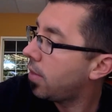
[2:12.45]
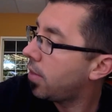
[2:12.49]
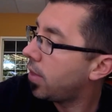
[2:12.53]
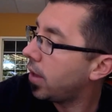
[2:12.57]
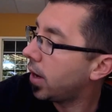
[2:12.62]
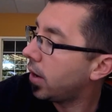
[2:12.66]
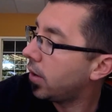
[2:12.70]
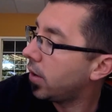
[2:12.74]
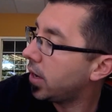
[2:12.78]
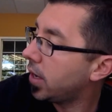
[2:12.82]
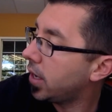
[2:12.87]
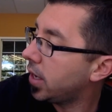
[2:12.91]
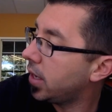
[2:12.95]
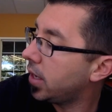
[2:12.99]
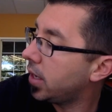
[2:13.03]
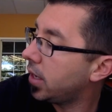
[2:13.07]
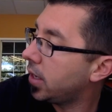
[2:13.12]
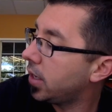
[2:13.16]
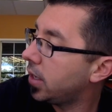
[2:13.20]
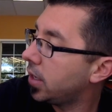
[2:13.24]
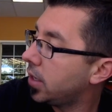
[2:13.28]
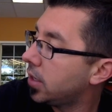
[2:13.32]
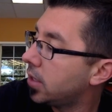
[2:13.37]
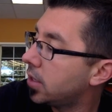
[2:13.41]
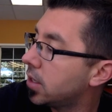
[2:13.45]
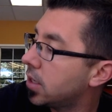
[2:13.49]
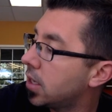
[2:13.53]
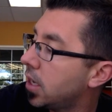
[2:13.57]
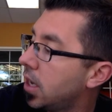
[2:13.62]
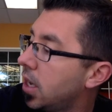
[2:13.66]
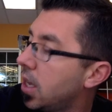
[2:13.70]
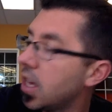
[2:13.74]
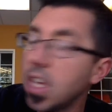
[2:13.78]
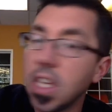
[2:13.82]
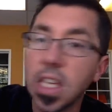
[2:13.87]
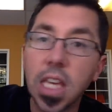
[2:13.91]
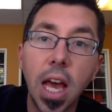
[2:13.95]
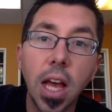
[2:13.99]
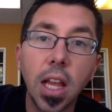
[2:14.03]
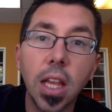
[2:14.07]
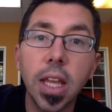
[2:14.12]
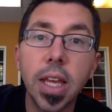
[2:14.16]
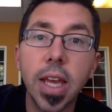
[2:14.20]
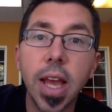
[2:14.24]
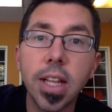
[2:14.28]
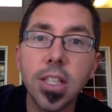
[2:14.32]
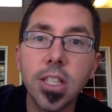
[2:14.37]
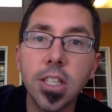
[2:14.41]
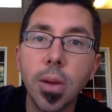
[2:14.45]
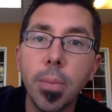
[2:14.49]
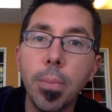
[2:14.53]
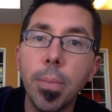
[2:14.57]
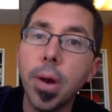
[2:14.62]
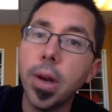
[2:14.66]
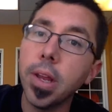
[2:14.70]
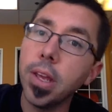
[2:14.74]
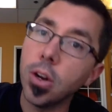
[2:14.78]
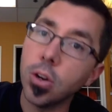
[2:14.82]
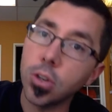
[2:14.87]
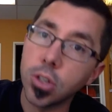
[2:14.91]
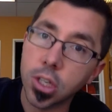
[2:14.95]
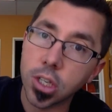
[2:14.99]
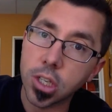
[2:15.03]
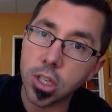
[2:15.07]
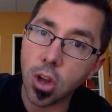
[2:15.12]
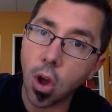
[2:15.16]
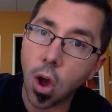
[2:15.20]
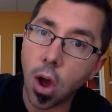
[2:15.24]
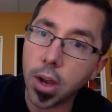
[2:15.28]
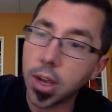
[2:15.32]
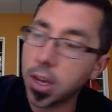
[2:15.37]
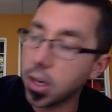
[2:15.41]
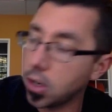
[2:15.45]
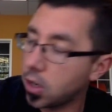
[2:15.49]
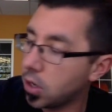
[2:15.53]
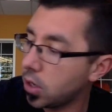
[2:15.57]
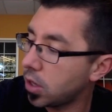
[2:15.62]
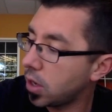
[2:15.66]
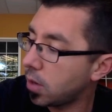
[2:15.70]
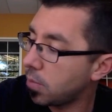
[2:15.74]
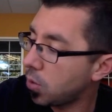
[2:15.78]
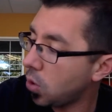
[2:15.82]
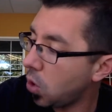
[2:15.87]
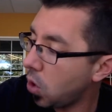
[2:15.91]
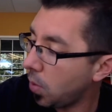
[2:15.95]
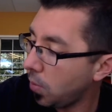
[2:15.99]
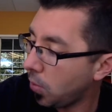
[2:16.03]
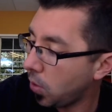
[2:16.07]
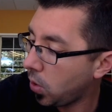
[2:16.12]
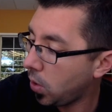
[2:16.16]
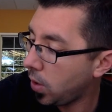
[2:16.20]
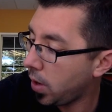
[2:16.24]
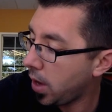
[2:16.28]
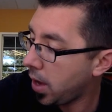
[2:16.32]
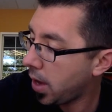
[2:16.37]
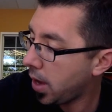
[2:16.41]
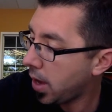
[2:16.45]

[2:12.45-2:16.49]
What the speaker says: There is yelling at somebody or just talking to them normal.